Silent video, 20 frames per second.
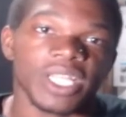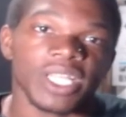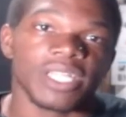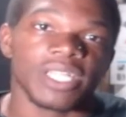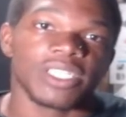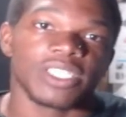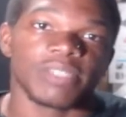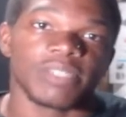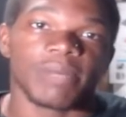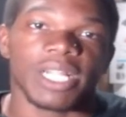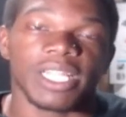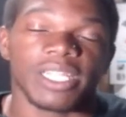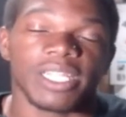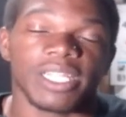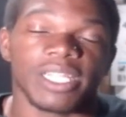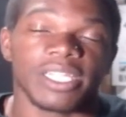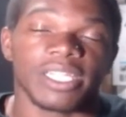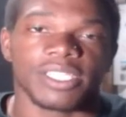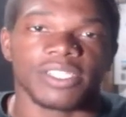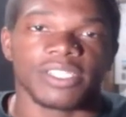She might
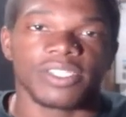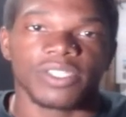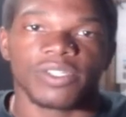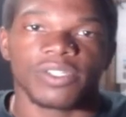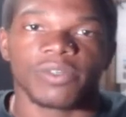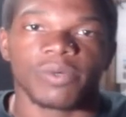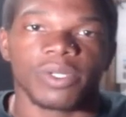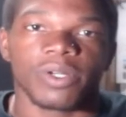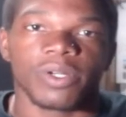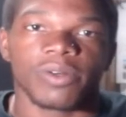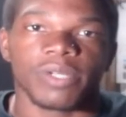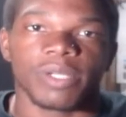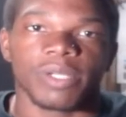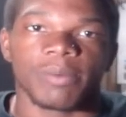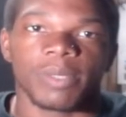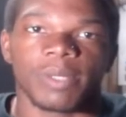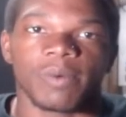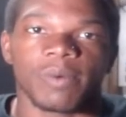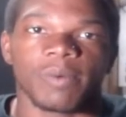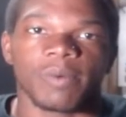listen to you real quick,
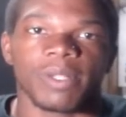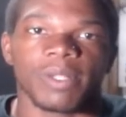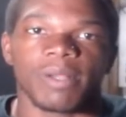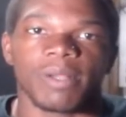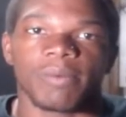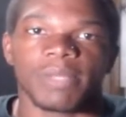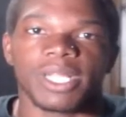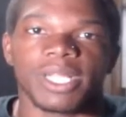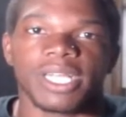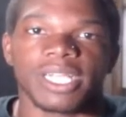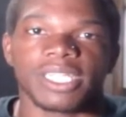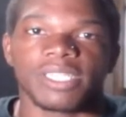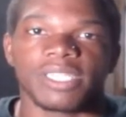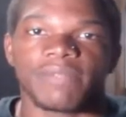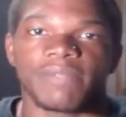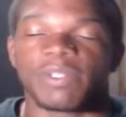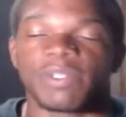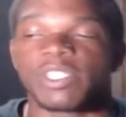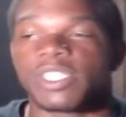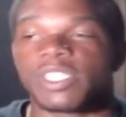blah, blah, blah, blah. Because if
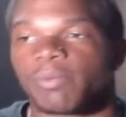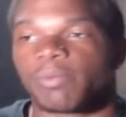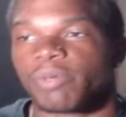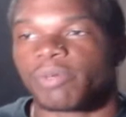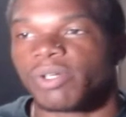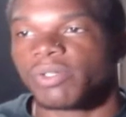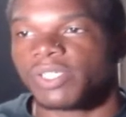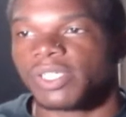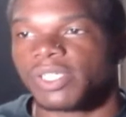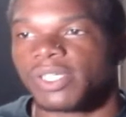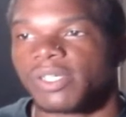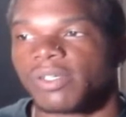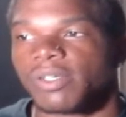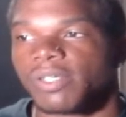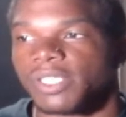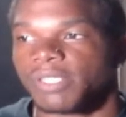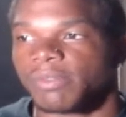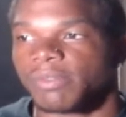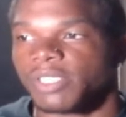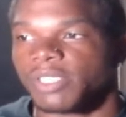you just approach her on
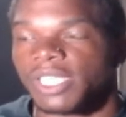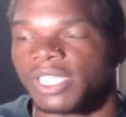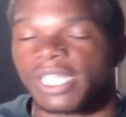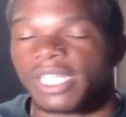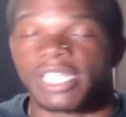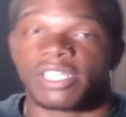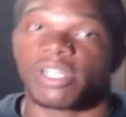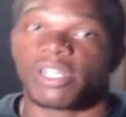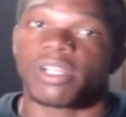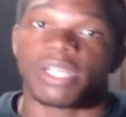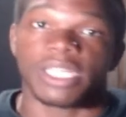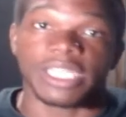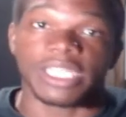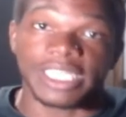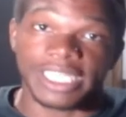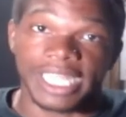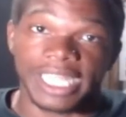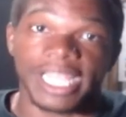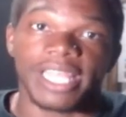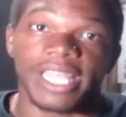some shit, like you're going to
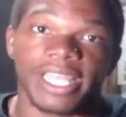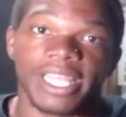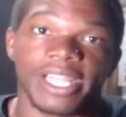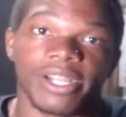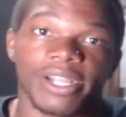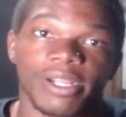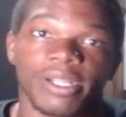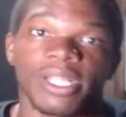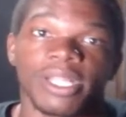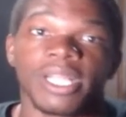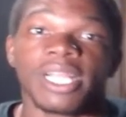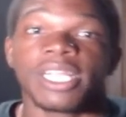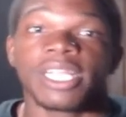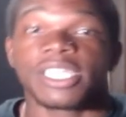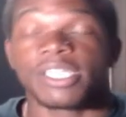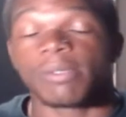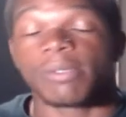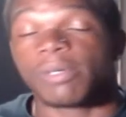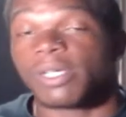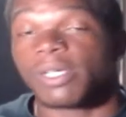stay there.
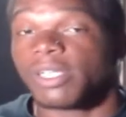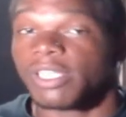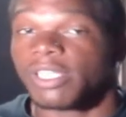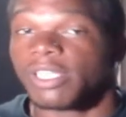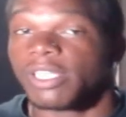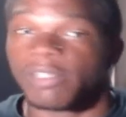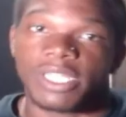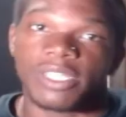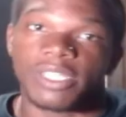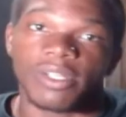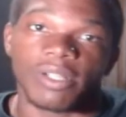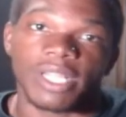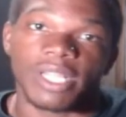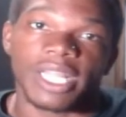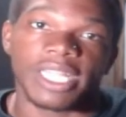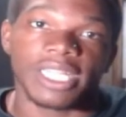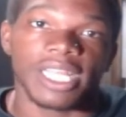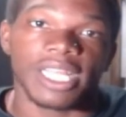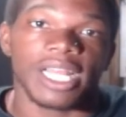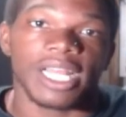Some girls really don't
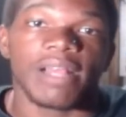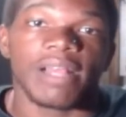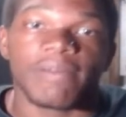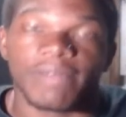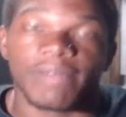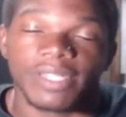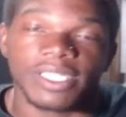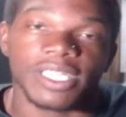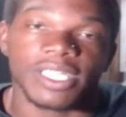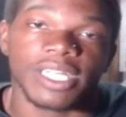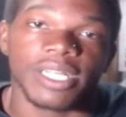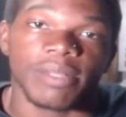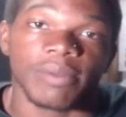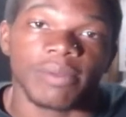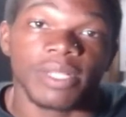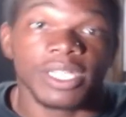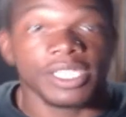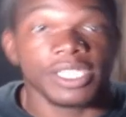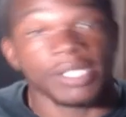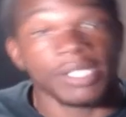like that half of the time.
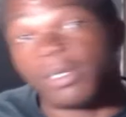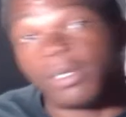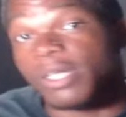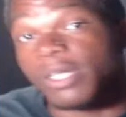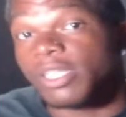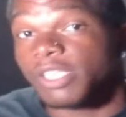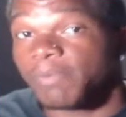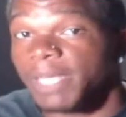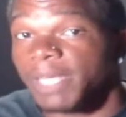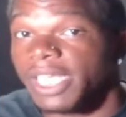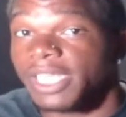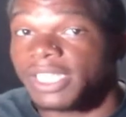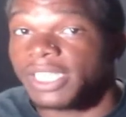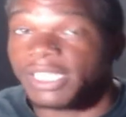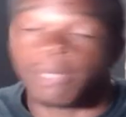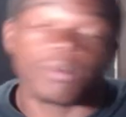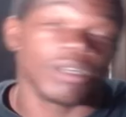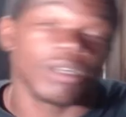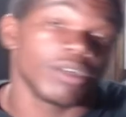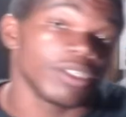Some girls might,
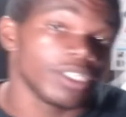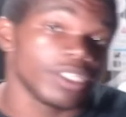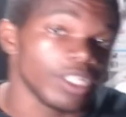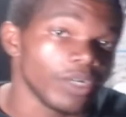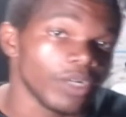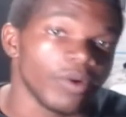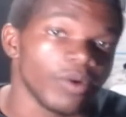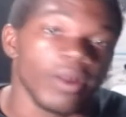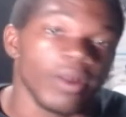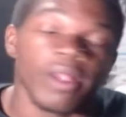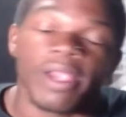some girls don't.